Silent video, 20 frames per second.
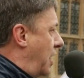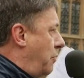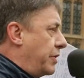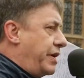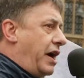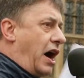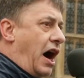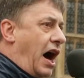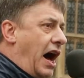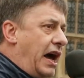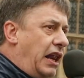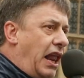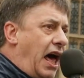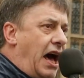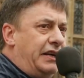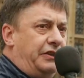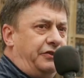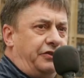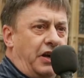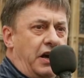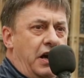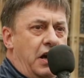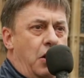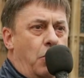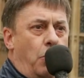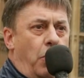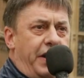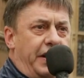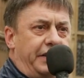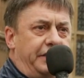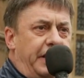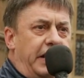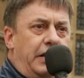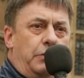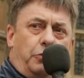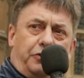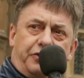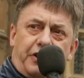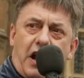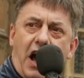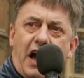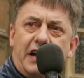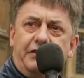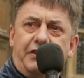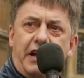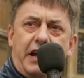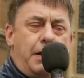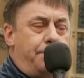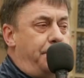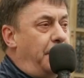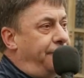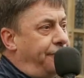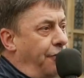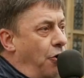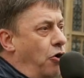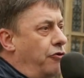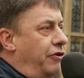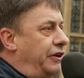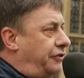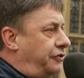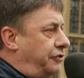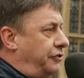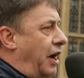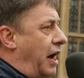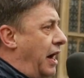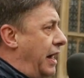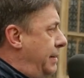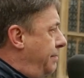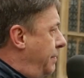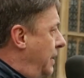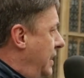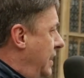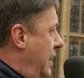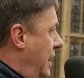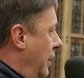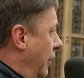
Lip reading: I want to highlight what I think was an idea before its time.